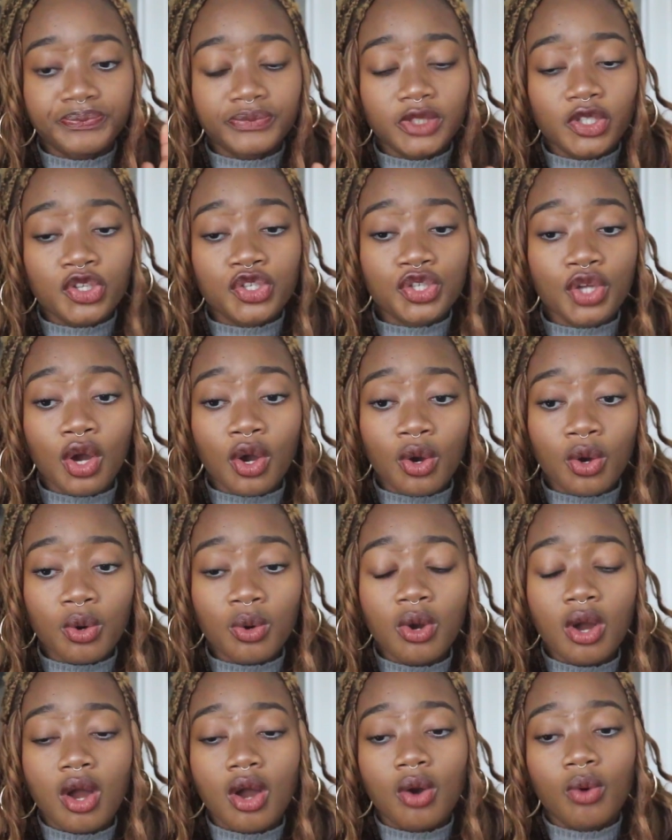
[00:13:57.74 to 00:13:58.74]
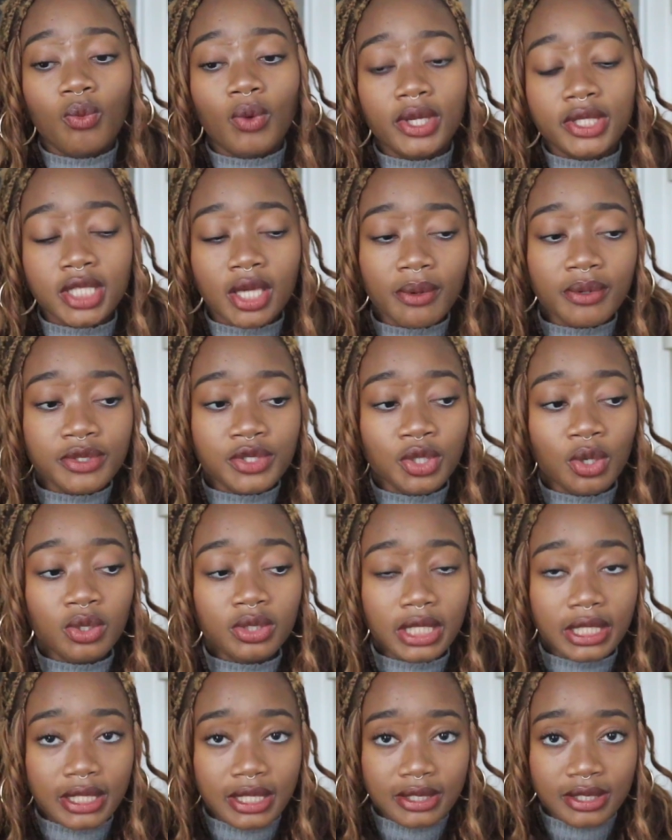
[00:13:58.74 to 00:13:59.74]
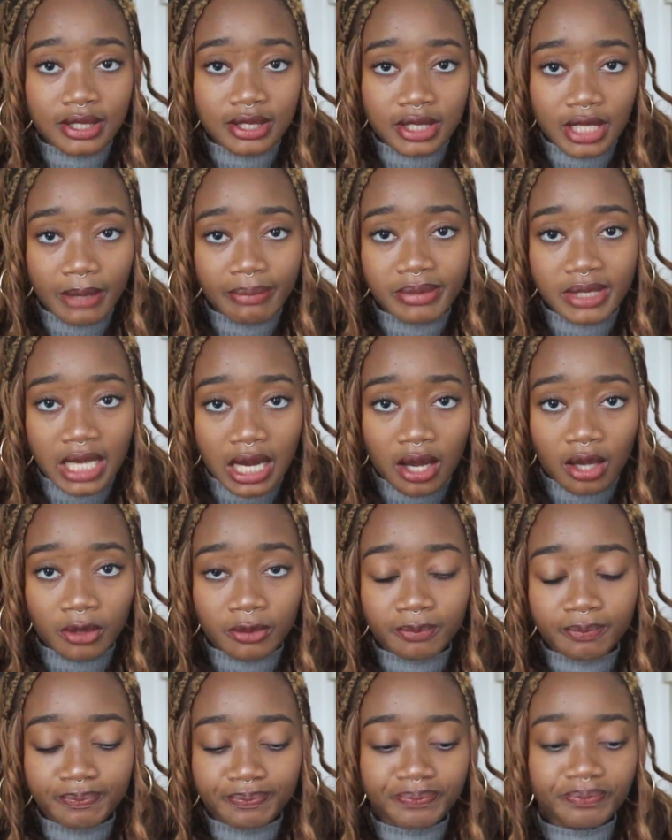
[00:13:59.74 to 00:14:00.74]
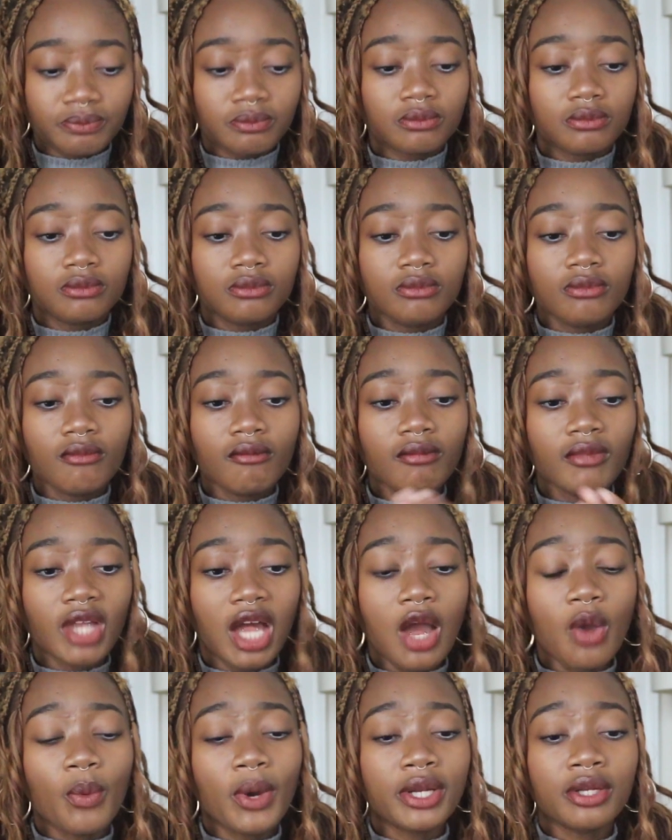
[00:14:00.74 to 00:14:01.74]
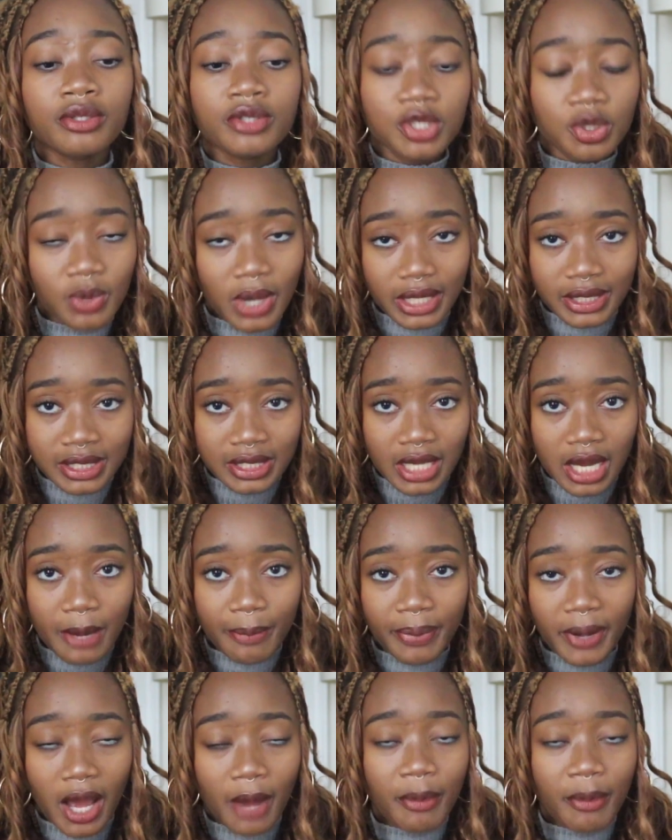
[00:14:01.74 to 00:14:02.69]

So once I was told I need to step down, I went onto WhatsApp.